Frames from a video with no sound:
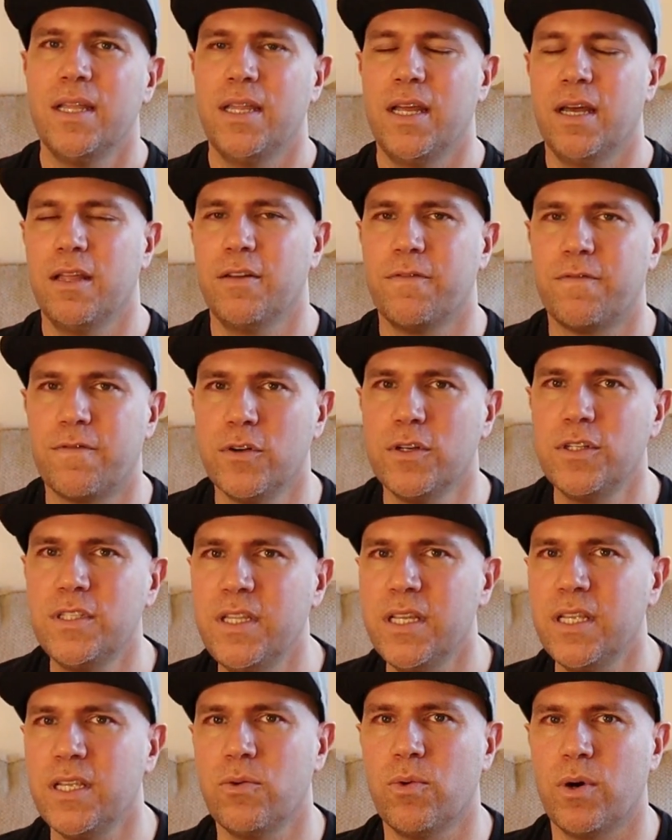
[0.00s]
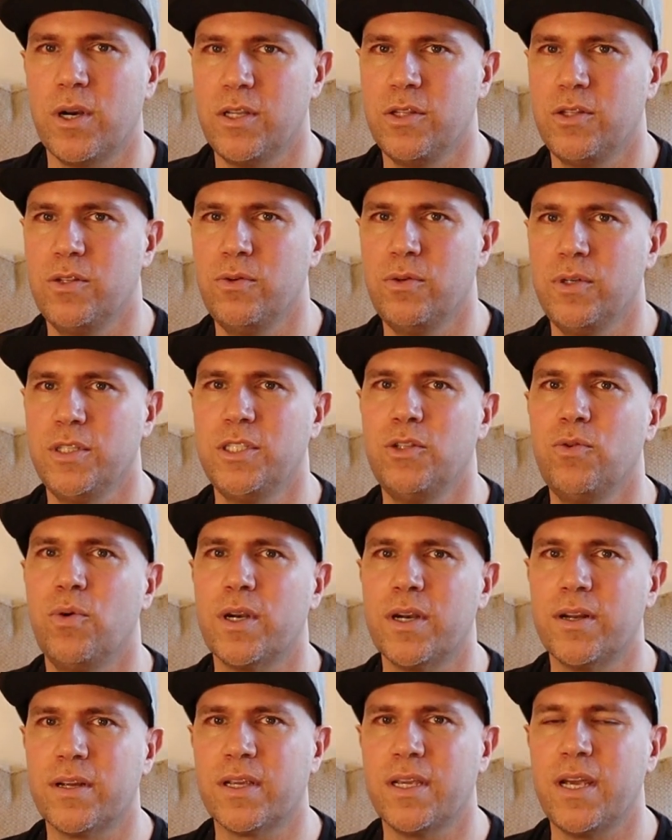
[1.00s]
Now, the first thing you want to do is you
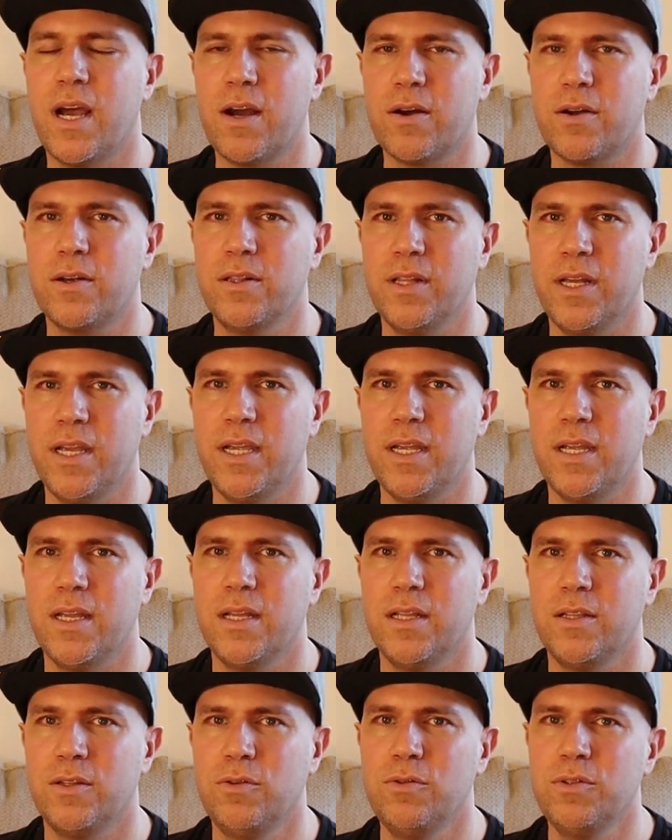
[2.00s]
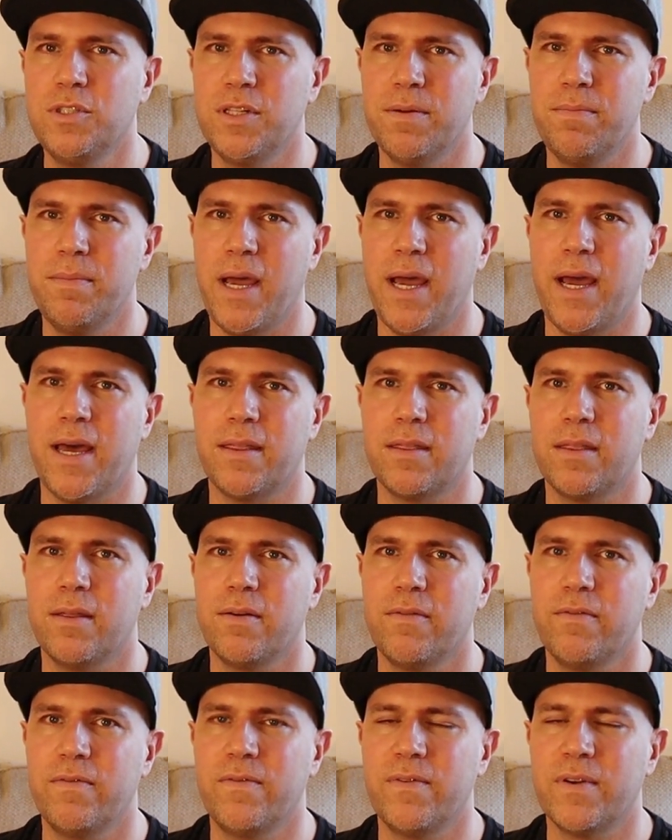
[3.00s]
want to do some math.
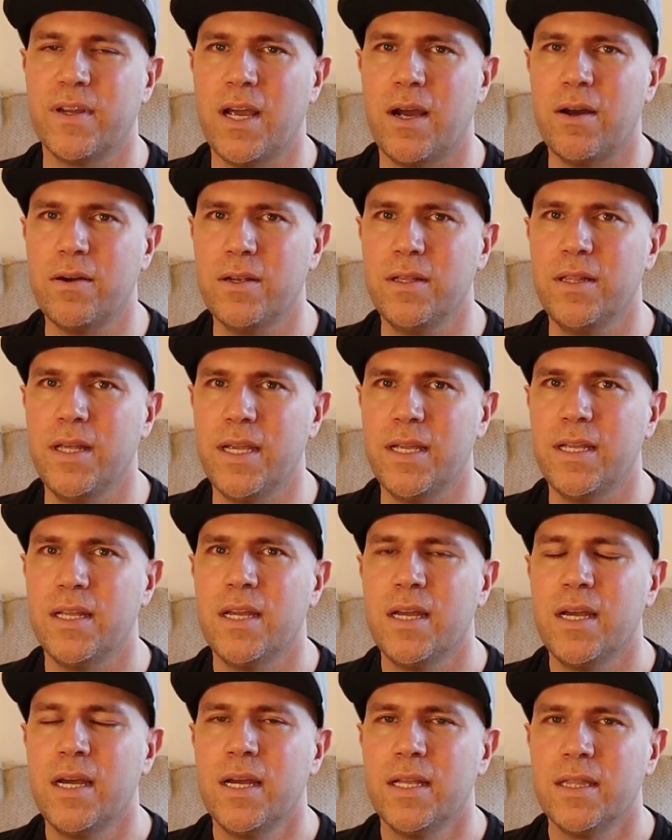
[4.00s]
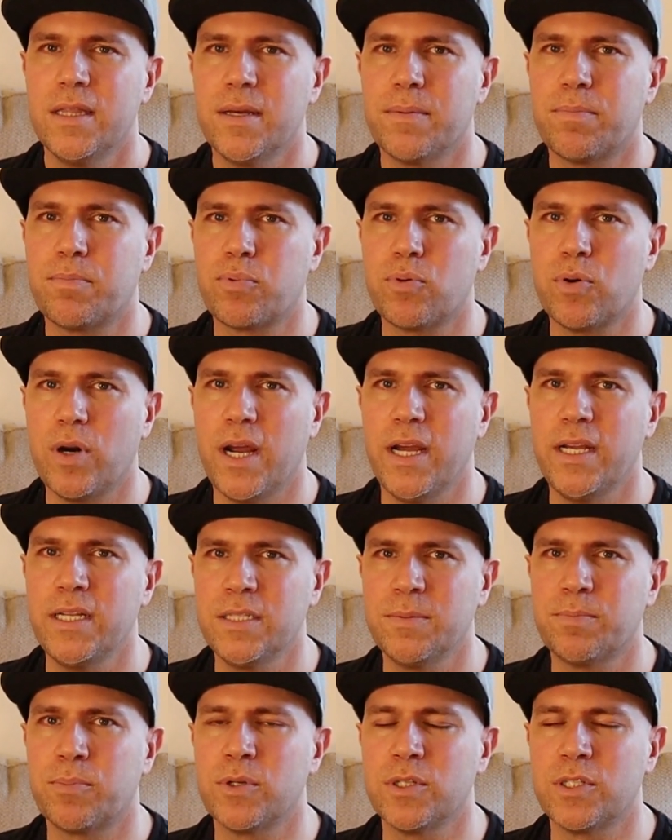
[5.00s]
Calculate the
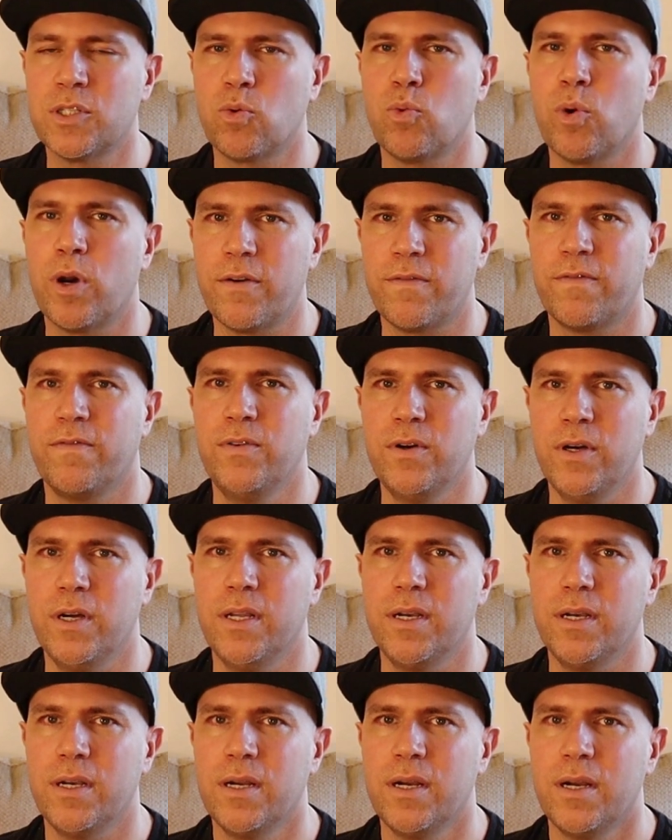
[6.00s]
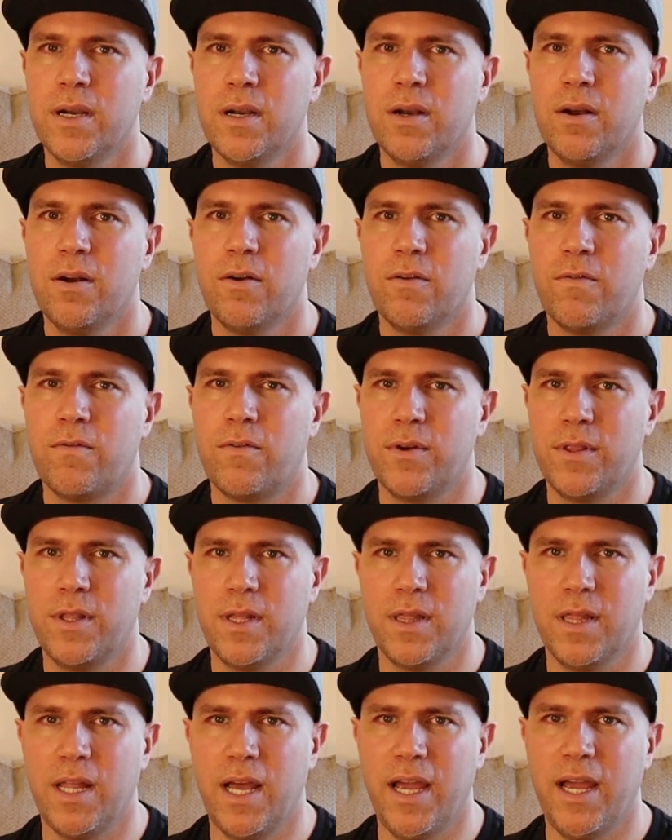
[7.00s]
price per square foot for
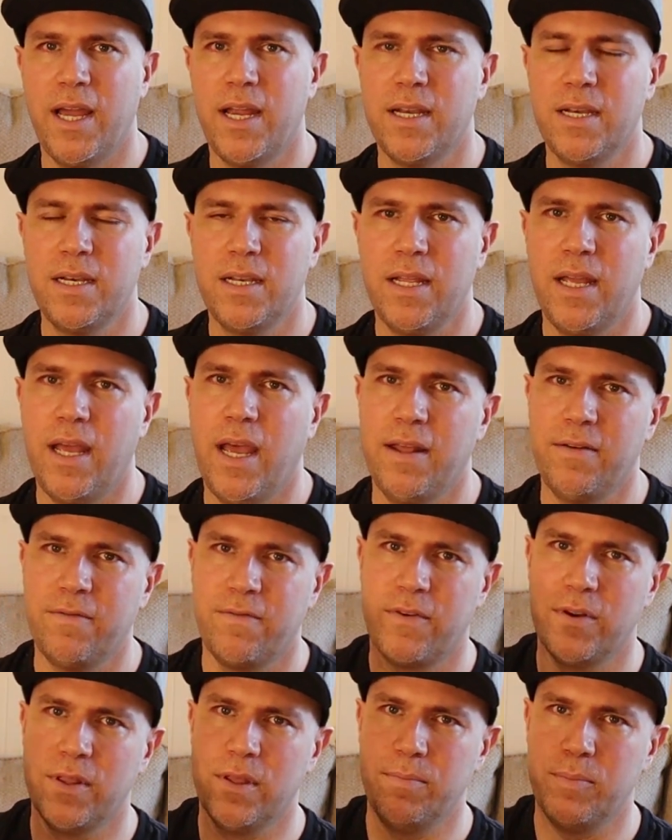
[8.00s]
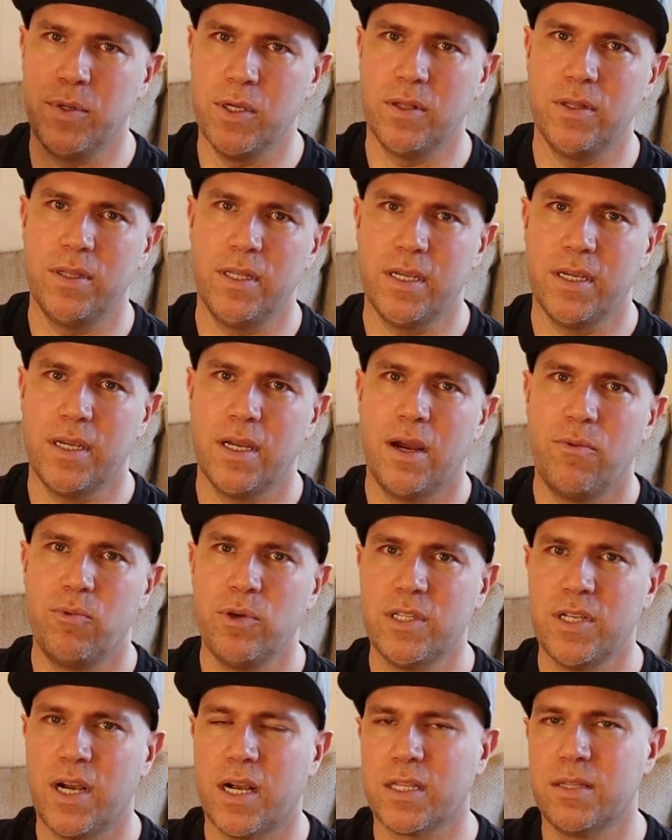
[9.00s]
the land and for the building. And
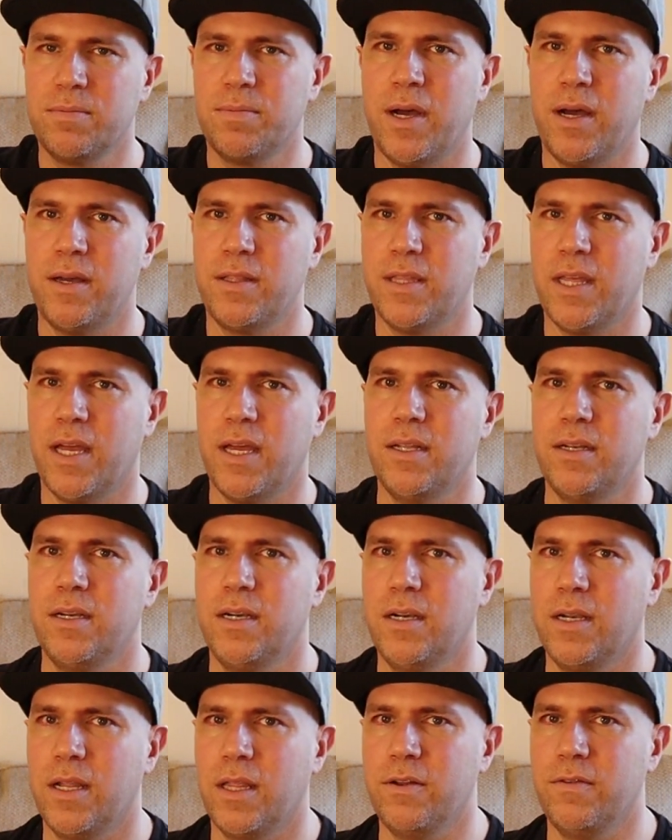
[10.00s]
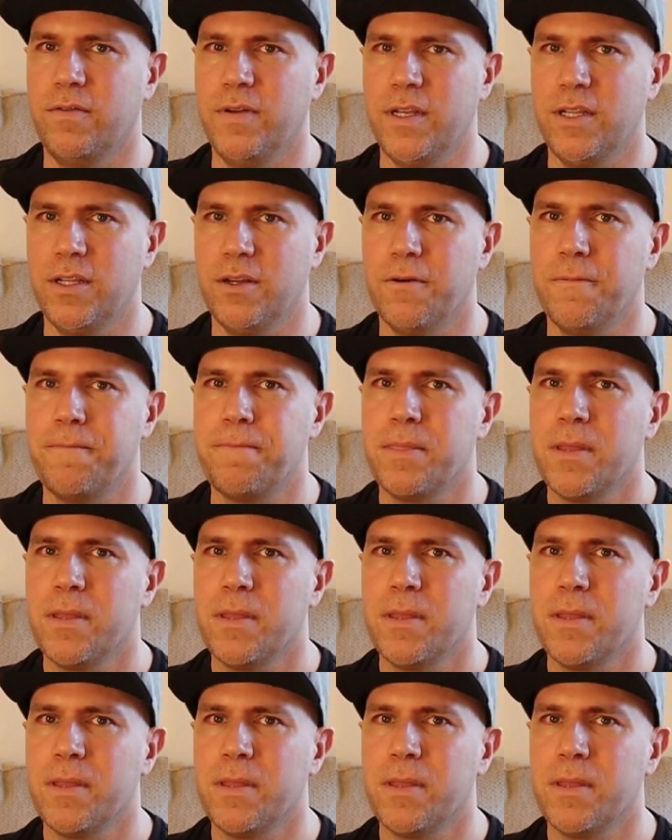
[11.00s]
we talked about that in another video.